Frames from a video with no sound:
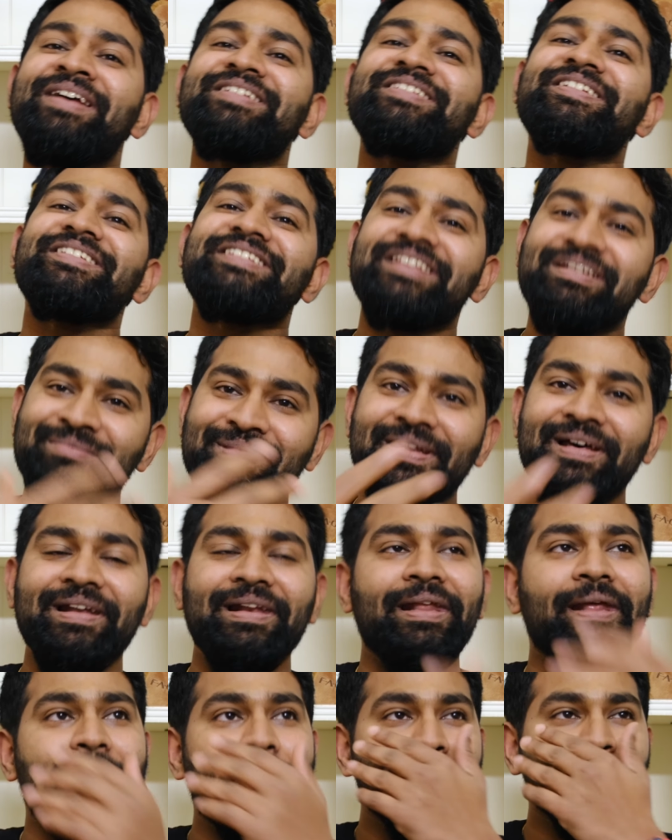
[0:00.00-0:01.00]
So
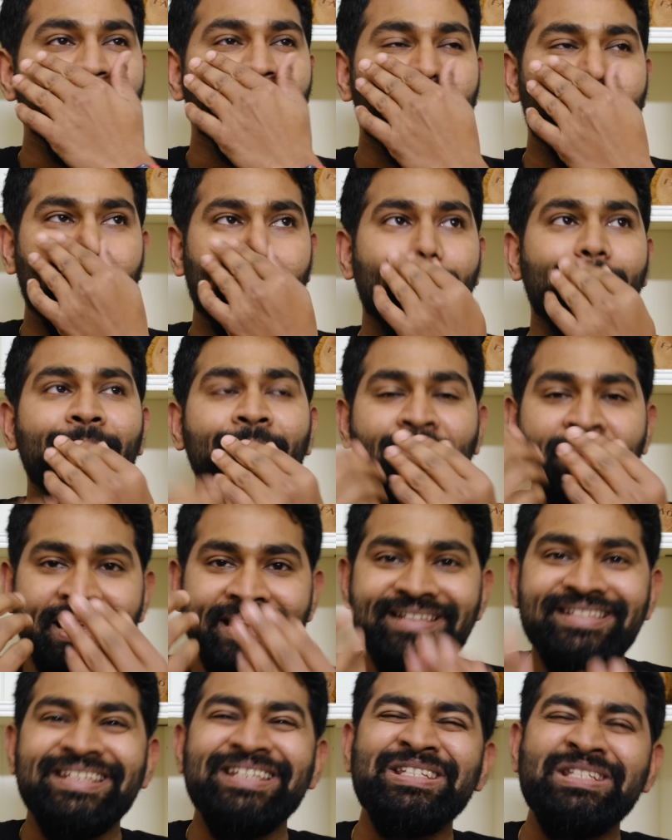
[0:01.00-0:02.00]
similarly, there are
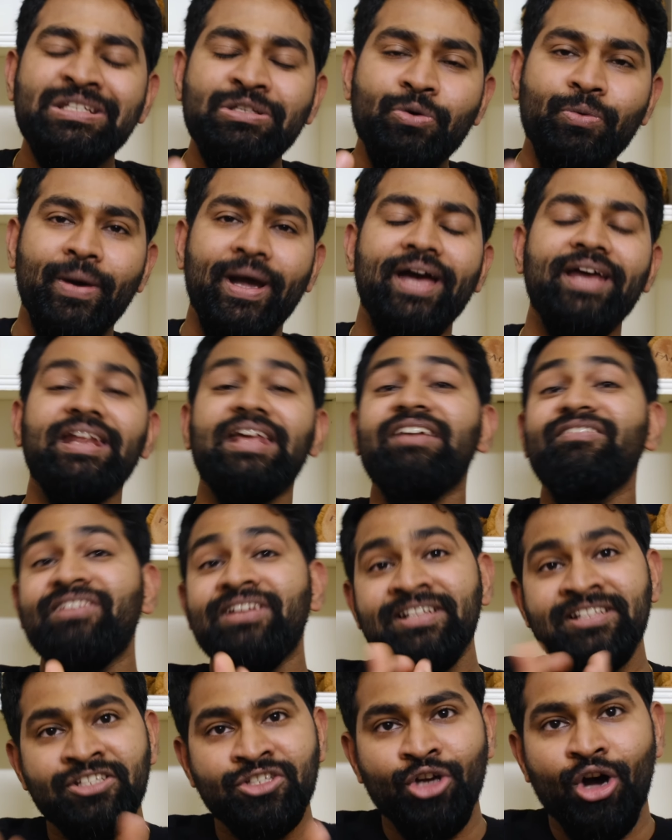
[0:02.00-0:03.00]
places where even
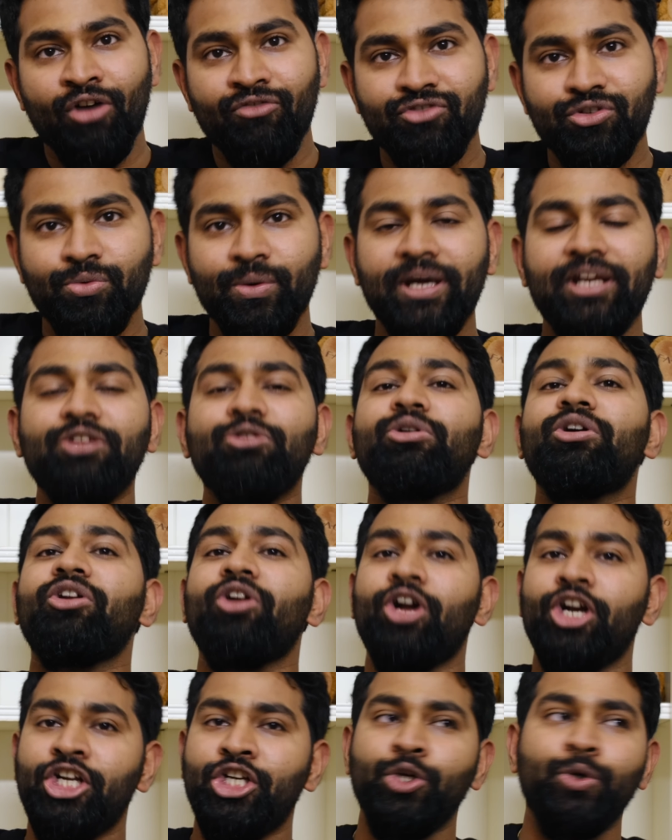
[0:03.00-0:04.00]
in software you
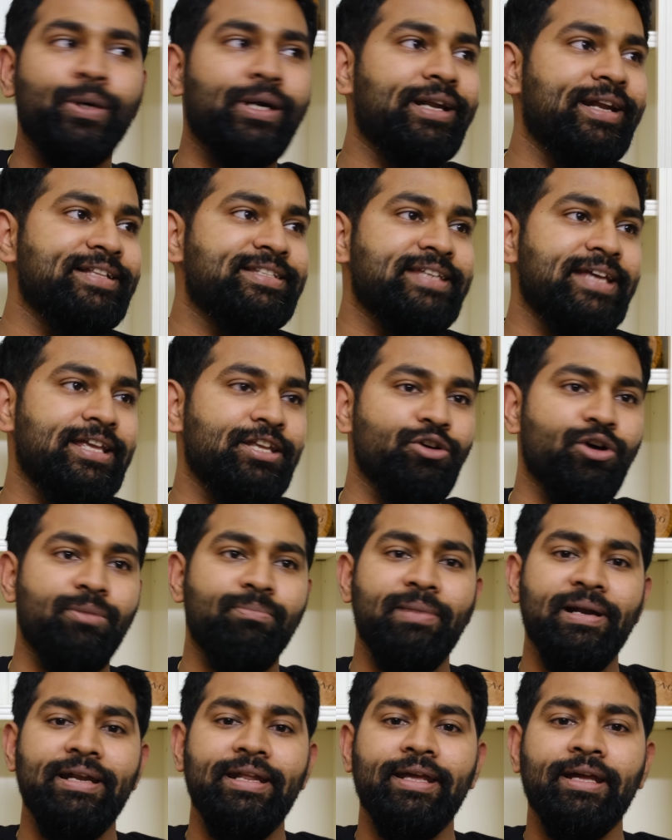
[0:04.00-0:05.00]
cannot do it. Let's say you are
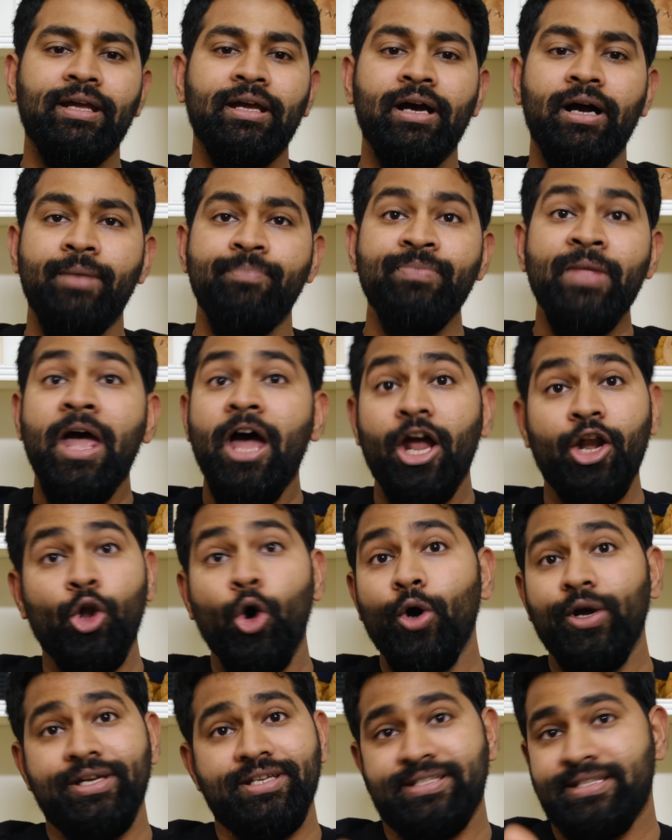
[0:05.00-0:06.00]
building an
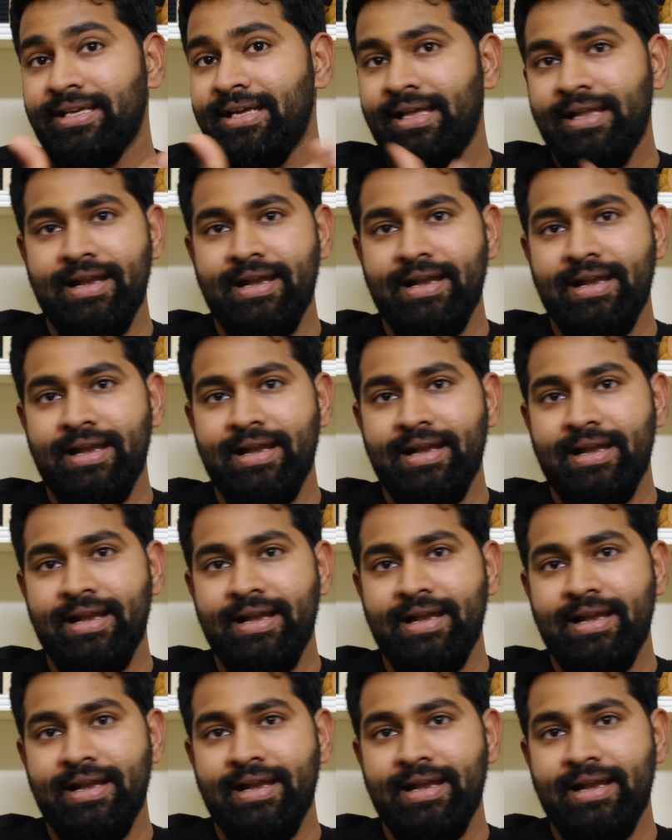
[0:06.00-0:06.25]
OS.